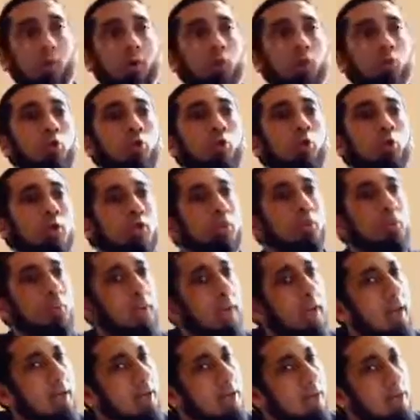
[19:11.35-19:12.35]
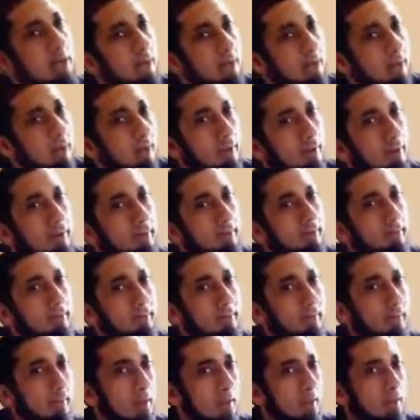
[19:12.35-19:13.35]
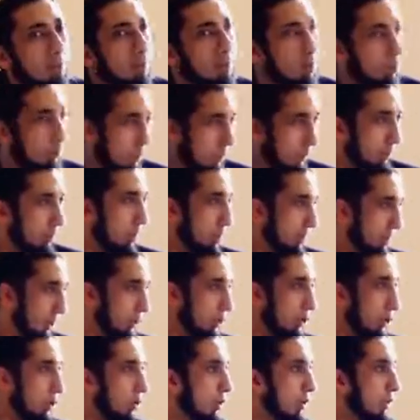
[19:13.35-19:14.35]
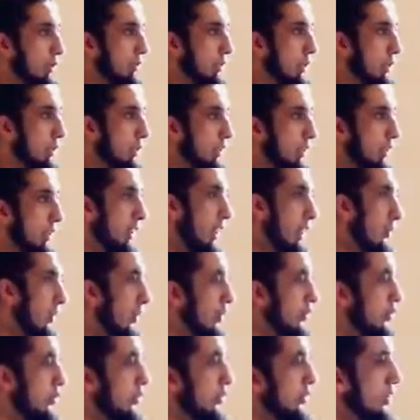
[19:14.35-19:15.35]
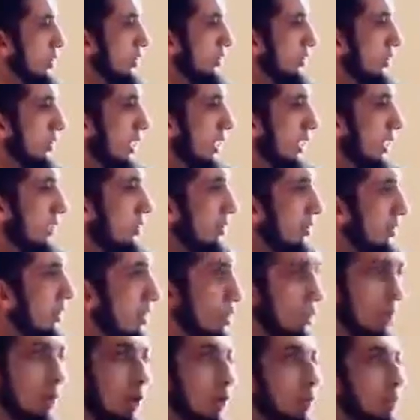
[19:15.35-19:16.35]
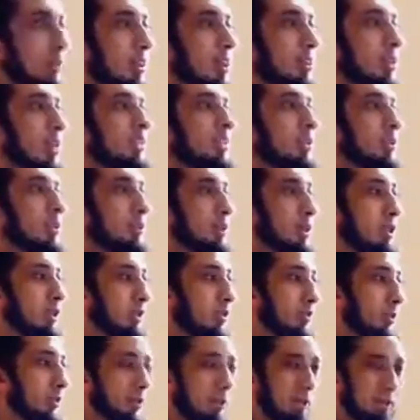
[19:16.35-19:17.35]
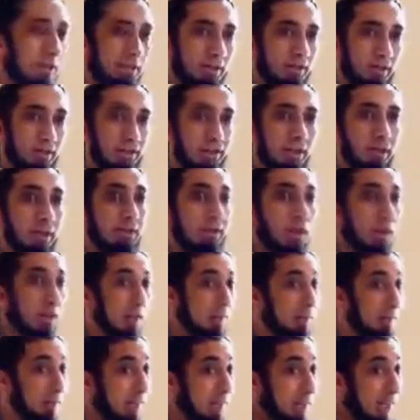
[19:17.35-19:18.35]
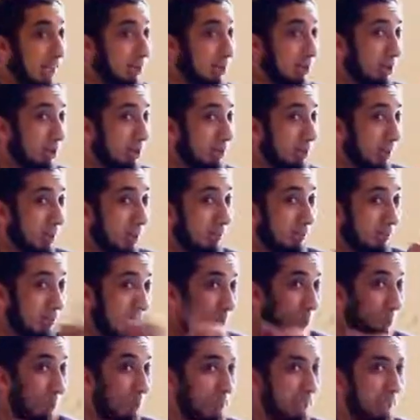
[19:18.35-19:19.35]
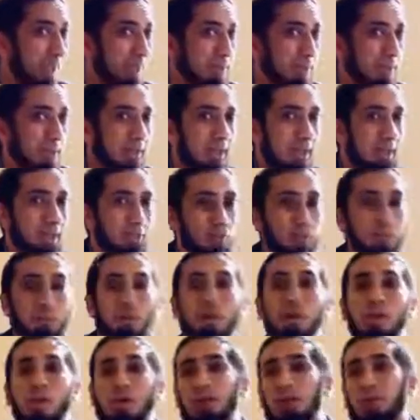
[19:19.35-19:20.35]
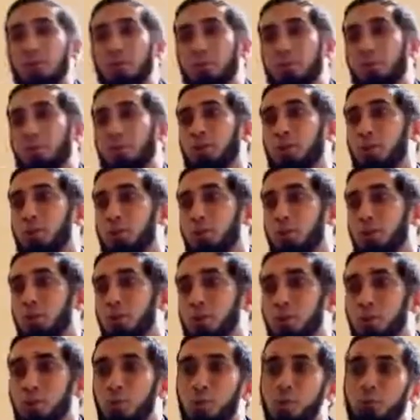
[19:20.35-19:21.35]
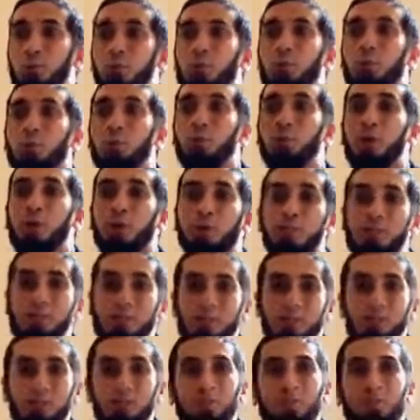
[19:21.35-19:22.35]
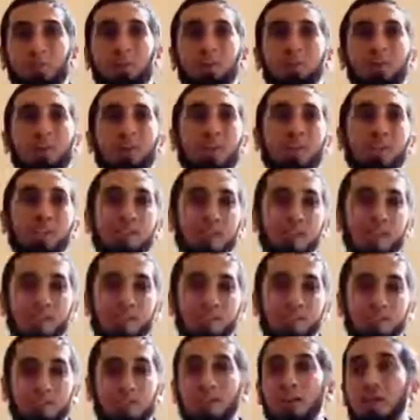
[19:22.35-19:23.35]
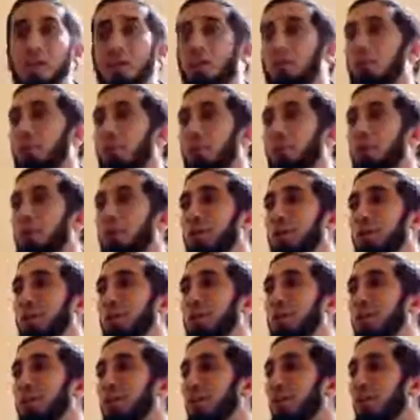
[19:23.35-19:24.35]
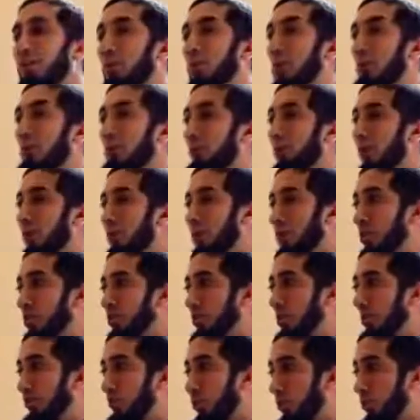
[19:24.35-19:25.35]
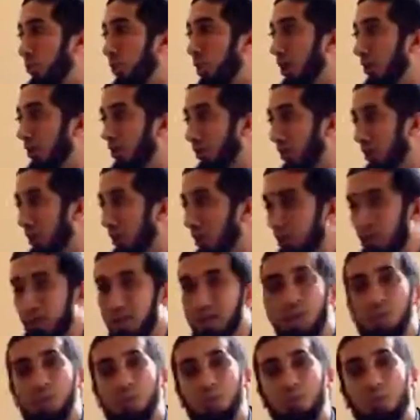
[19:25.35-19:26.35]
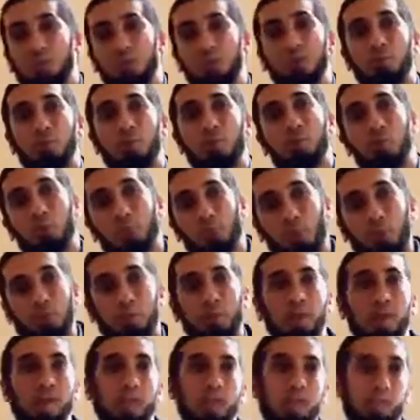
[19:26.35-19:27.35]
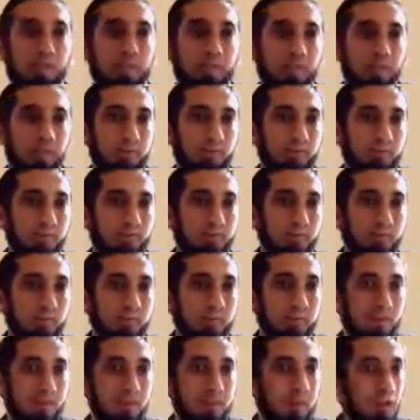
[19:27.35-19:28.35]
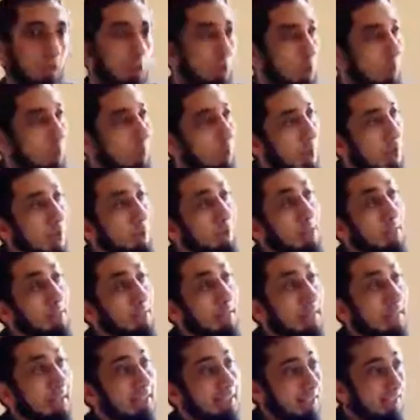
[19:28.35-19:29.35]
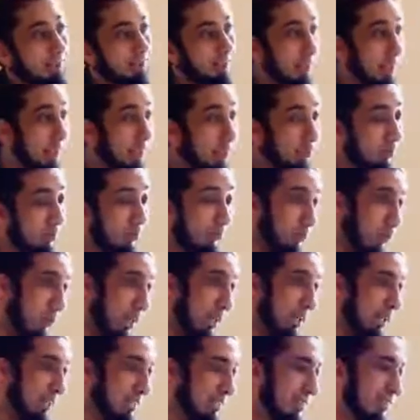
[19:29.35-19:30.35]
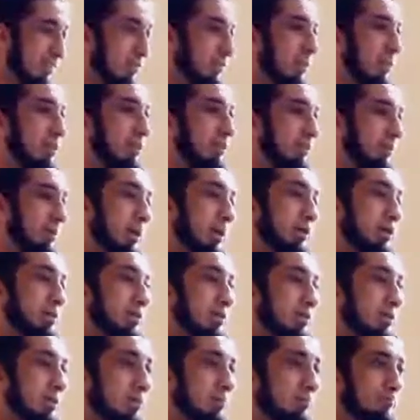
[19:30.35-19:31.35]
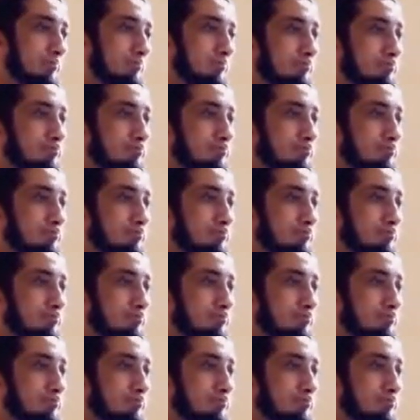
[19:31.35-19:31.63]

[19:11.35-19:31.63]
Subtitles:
Why don't you wish for death? You people think you're going straight to Jannah, why don't you wish for death? No, they'll never wish for it. Tell them the death you're running from will come and get you. Allah was talking to the Jews, but through talking to the Jews, He was talking to us. One of the great functions of Jumu'ah prayer is to remember where we're headed. And so now my last bit, before I get to the final passage.